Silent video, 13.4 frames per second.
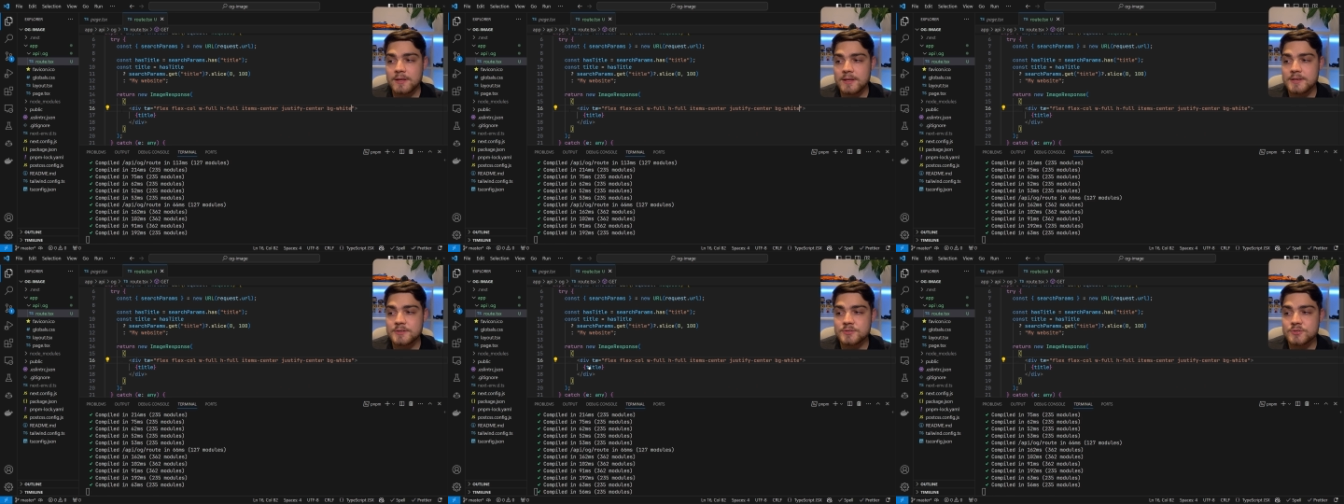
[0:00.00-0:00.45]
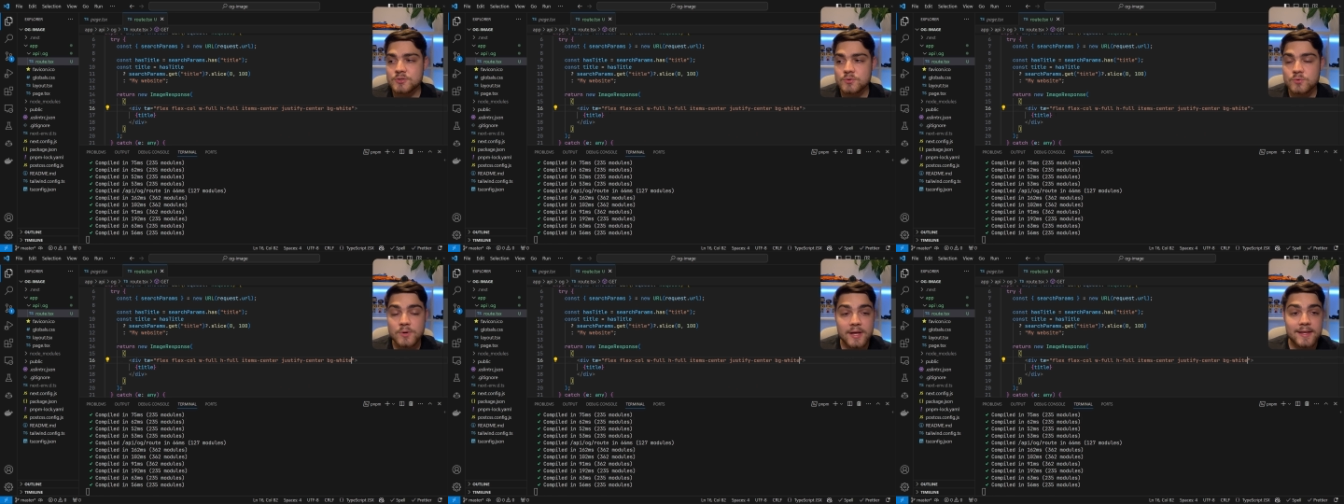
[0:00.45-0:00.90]

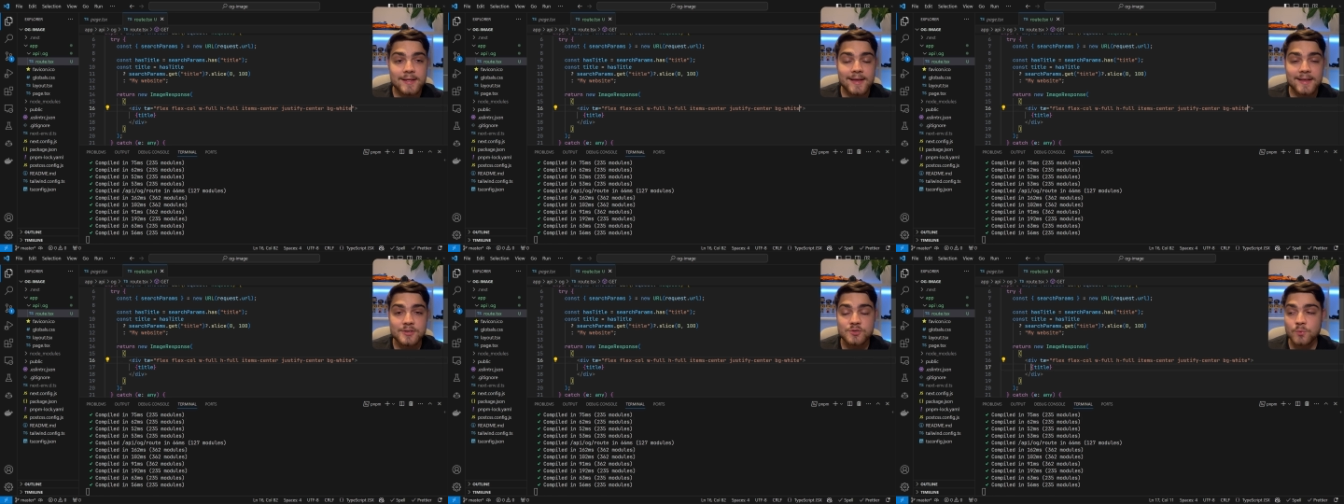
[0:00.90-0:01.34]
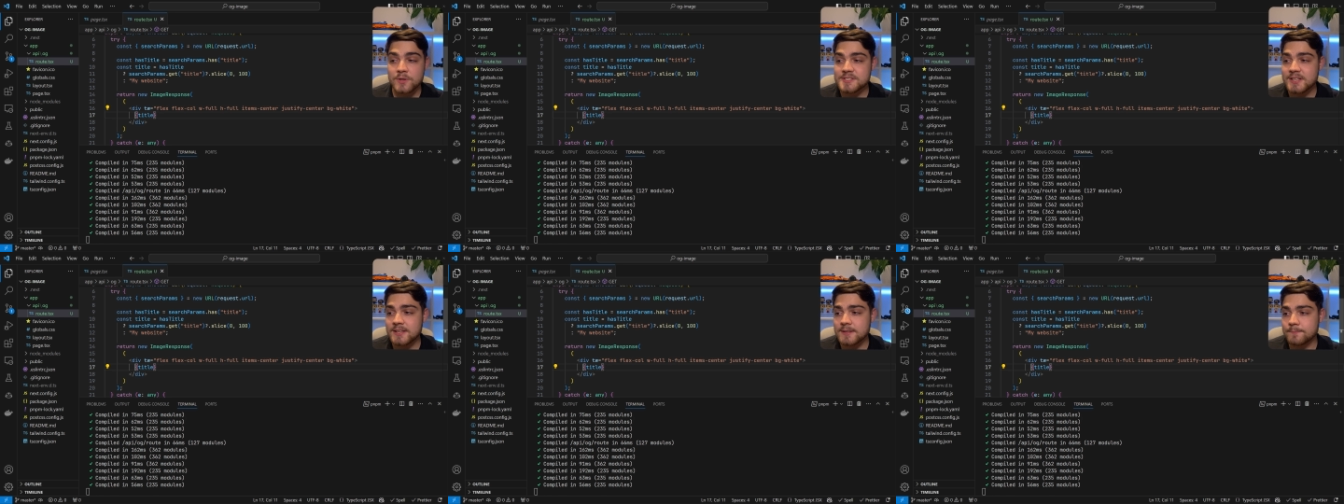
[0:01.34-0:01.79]
into a h1
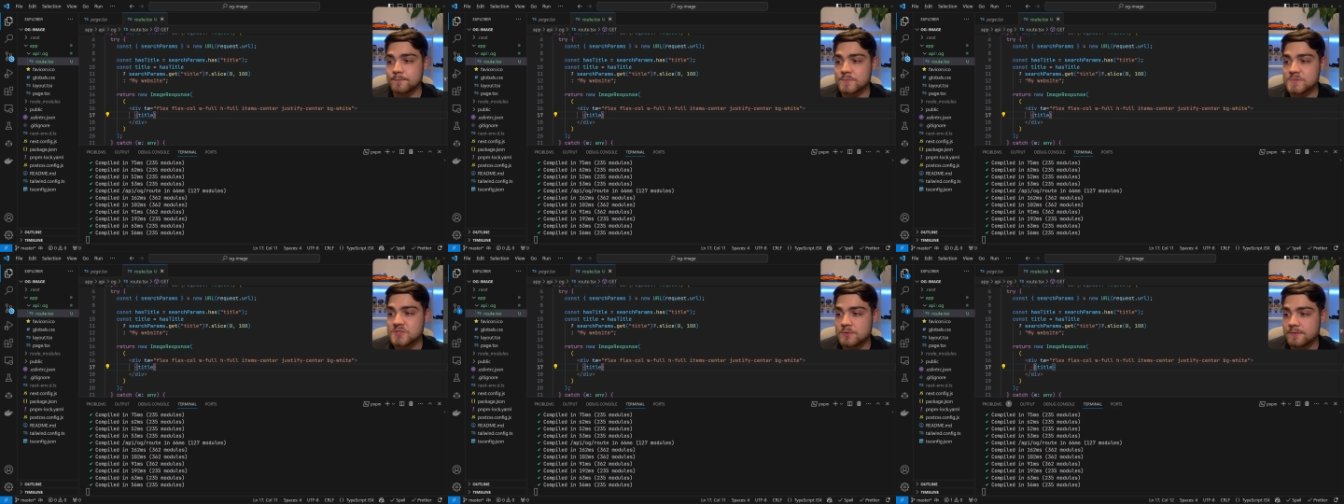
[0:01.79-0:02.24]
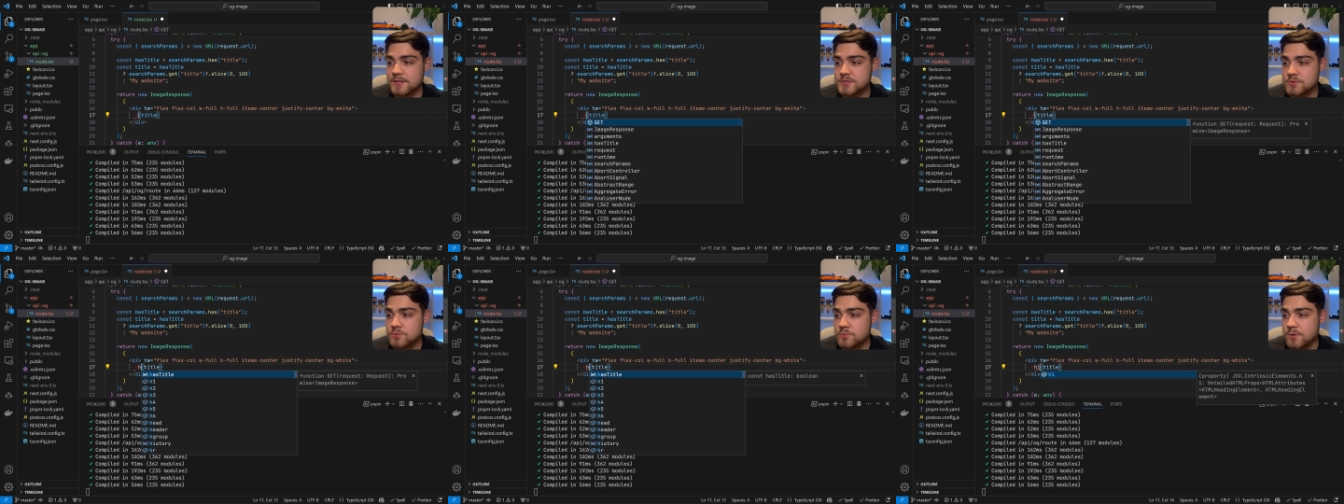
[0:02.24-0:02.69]
tag. So if I
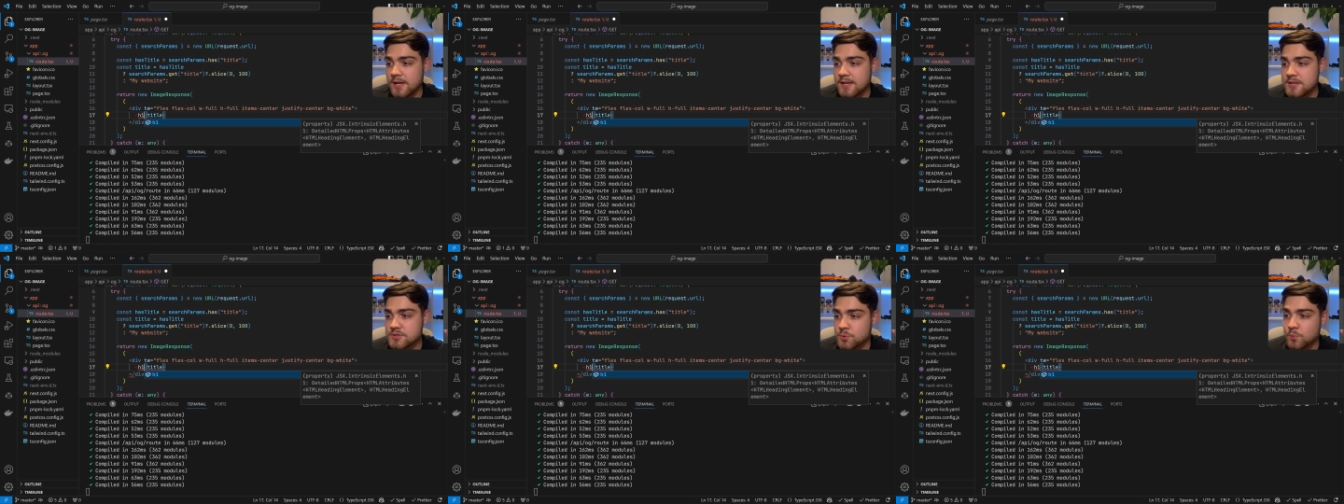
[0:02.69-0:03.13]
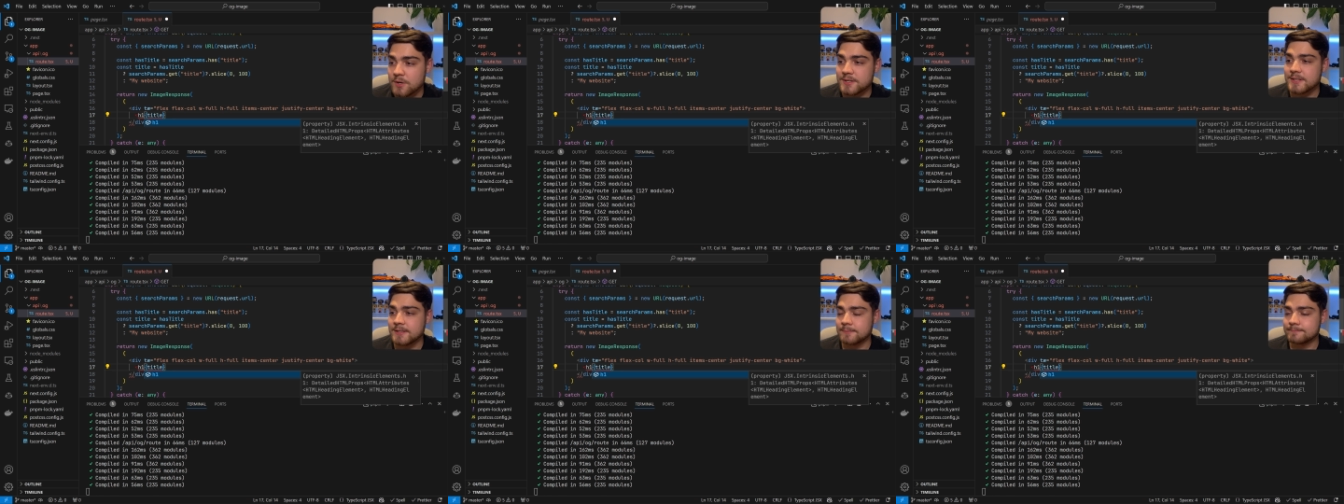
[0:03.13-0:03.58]
do h1
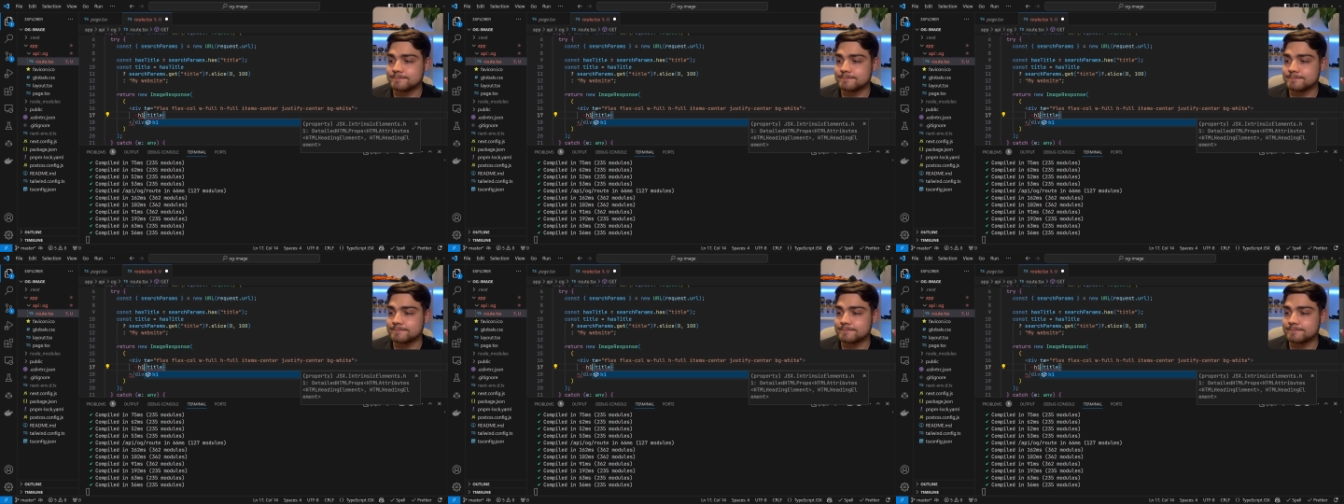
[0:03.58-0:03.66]
here,